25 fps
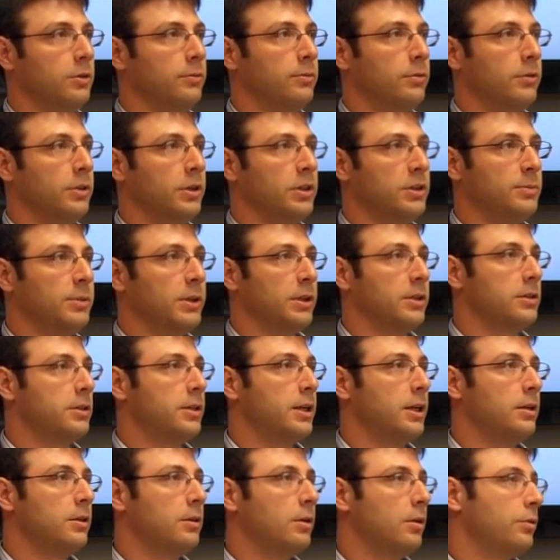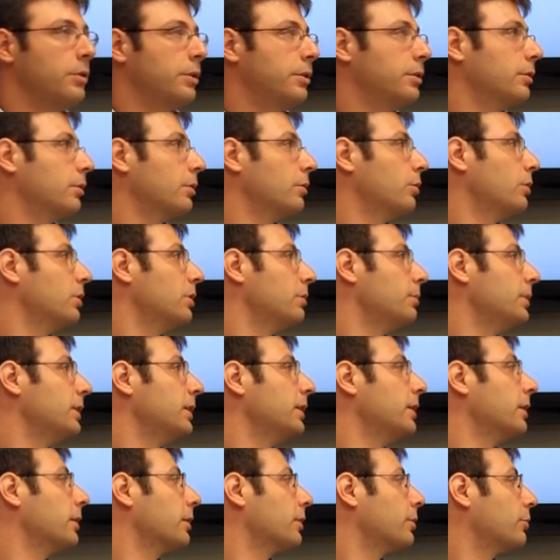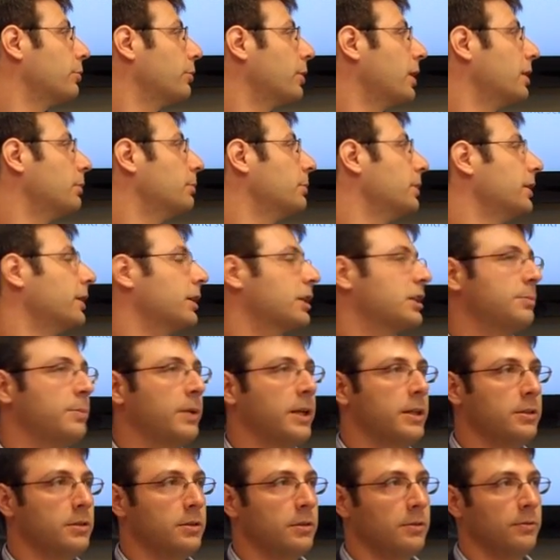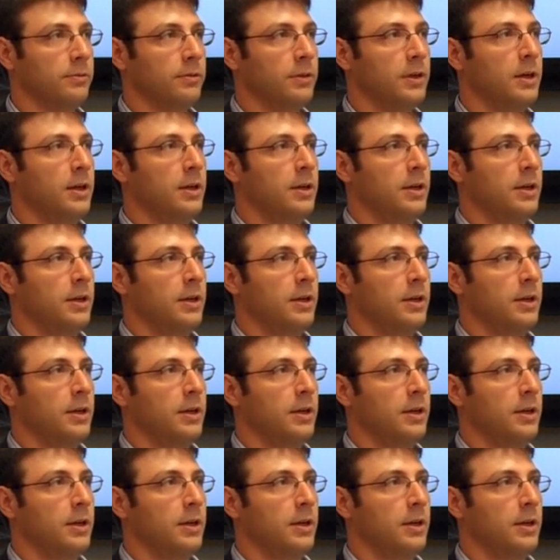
overruns because they know that they're going to be incredibly expensive